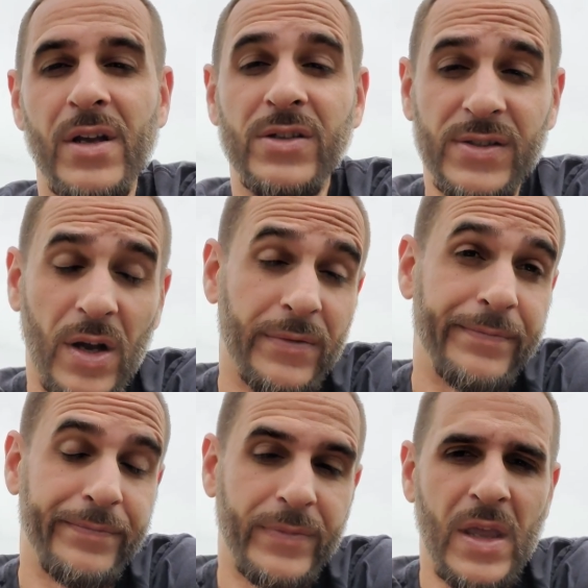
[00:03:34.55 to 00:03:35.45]
So,
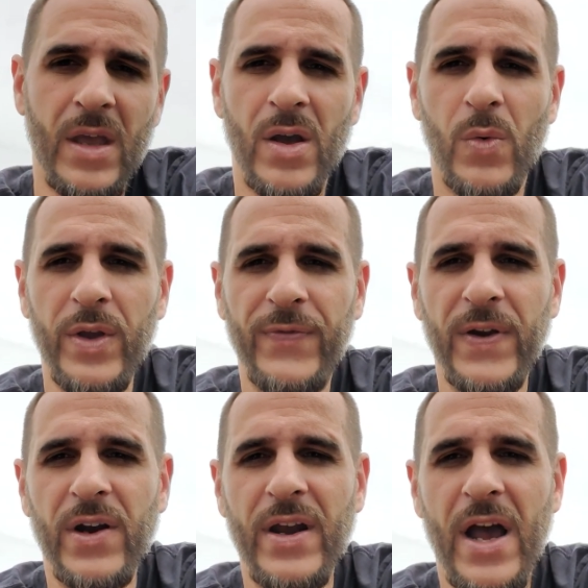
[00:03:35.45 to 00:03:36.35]
we
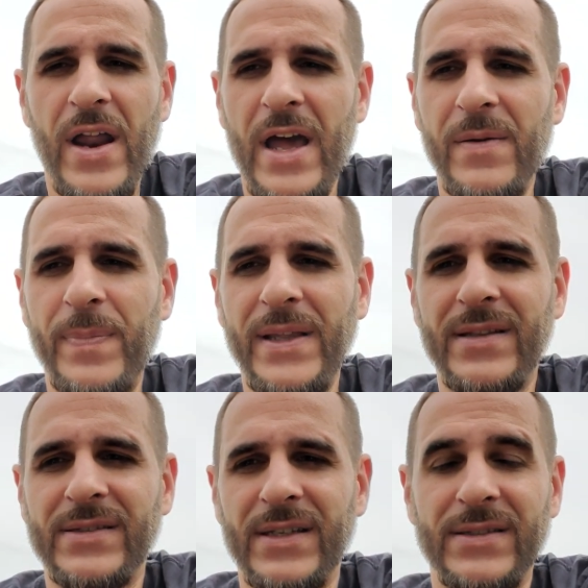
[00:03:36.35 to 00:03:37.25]
figured out how to beat
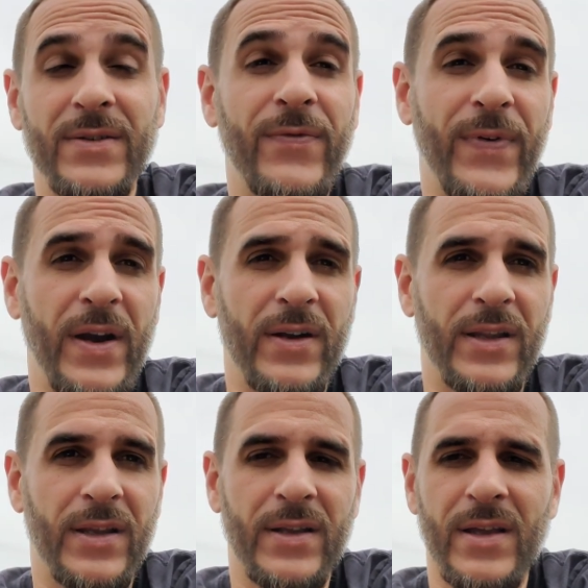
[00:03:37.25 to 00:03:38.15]
the system fairly,